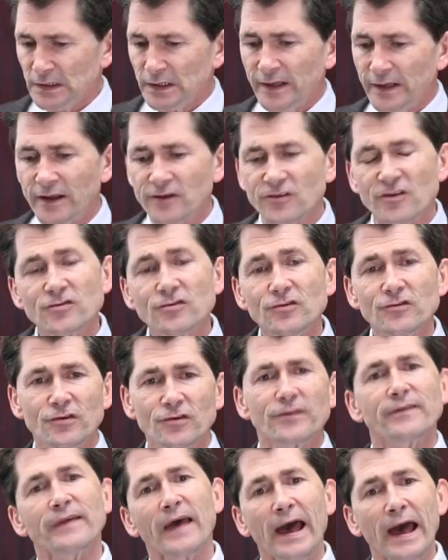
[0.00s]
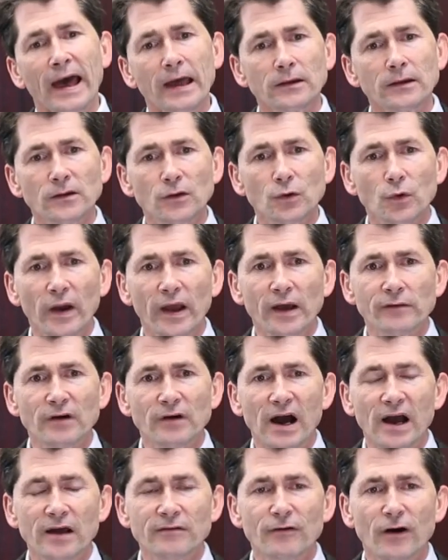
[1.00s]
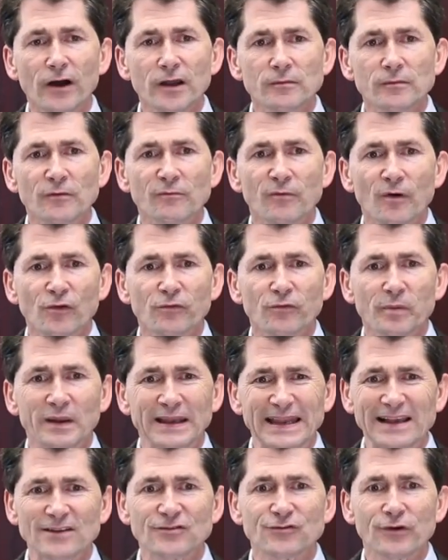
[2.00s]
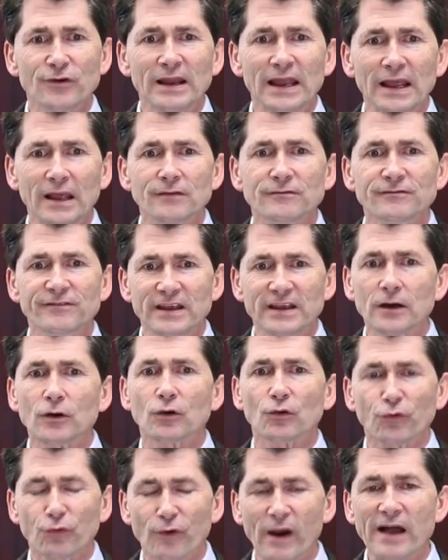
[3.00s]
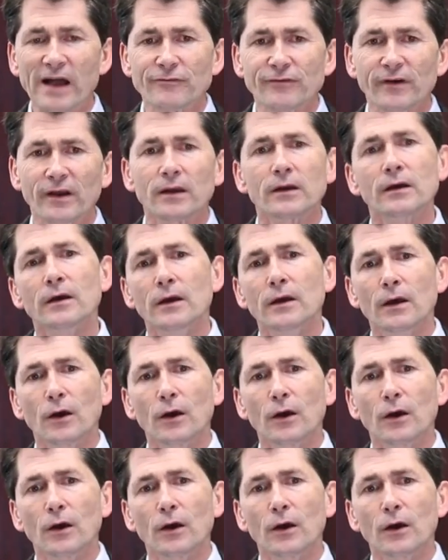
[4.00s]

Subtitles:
In addition to that, you have a high volume of both pedestrian and vehicle traffic